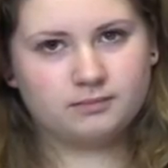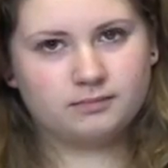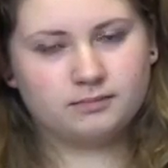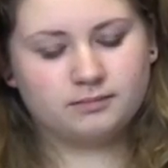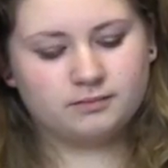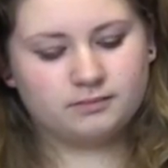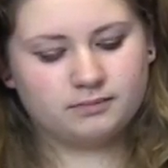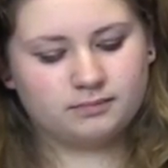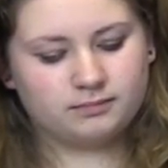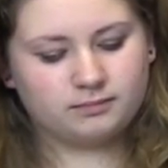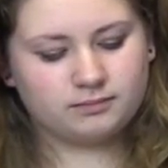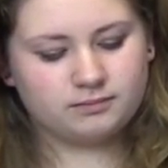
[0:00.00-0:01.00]

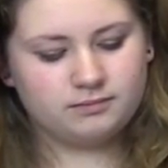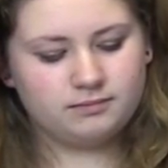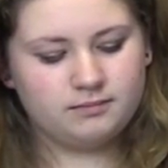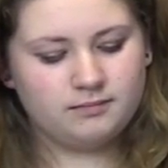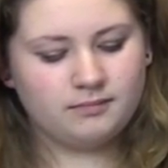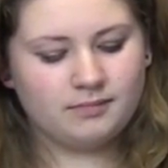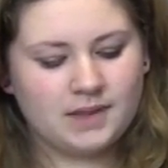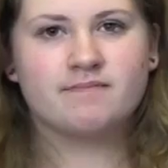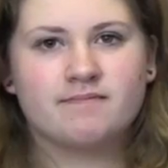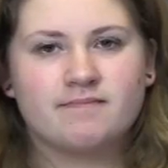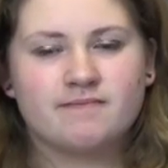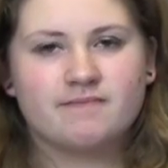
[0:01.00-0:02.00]

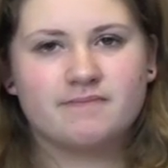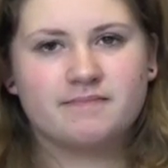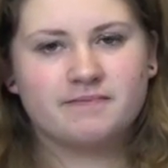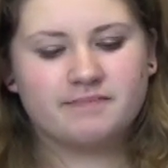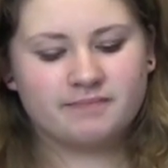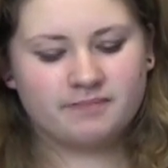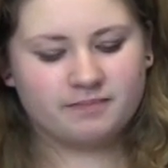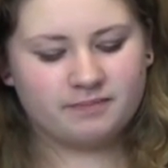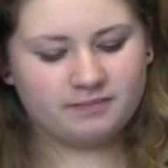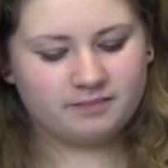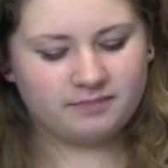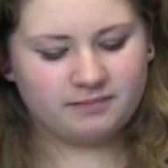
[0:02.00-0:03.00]

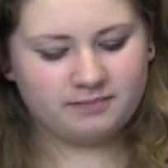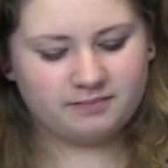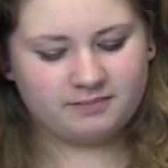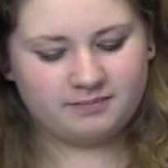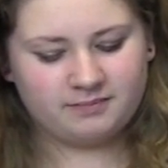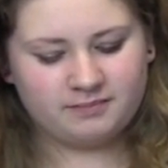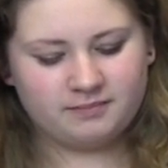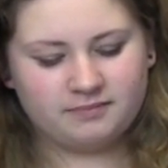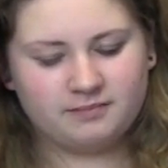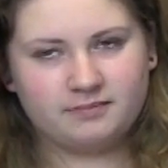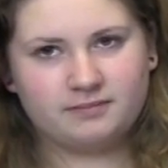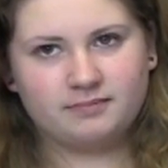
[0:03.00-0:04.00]

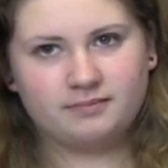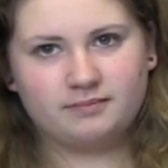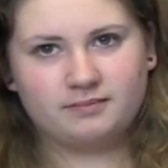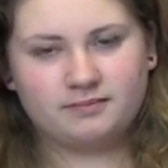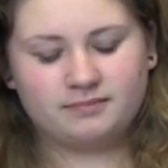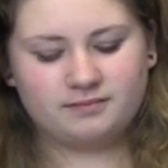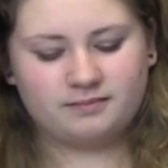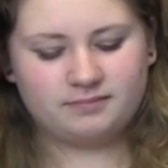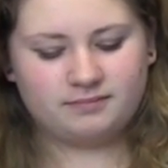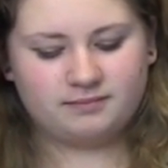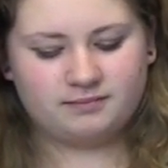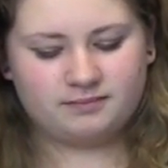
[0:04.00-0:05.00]

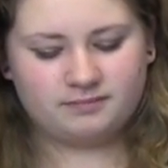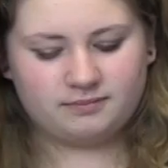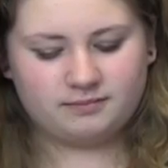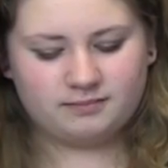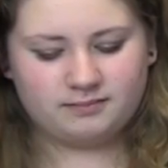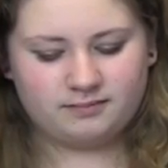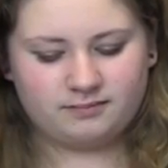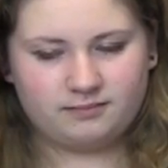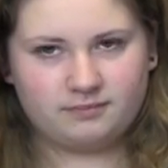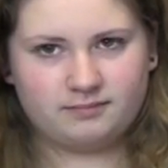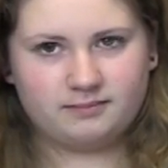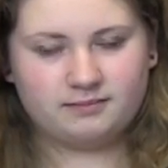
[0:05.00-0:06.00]

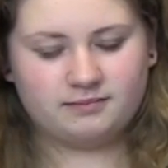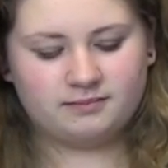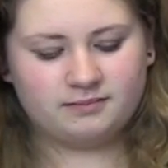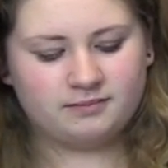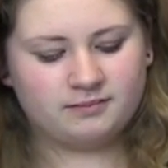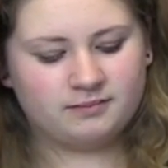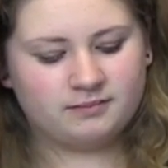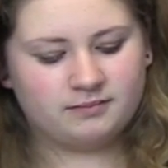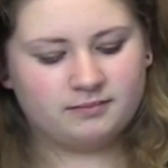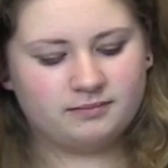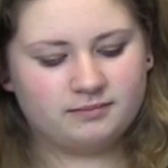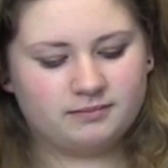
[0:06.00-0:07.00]

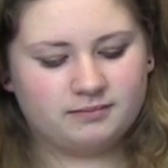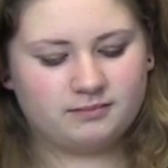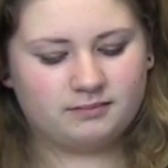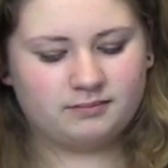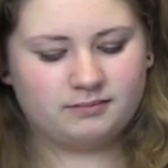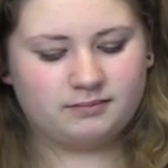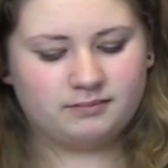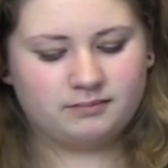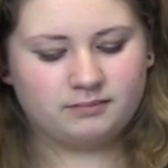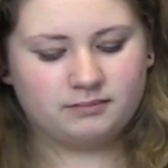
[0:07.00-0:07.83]
[no speech]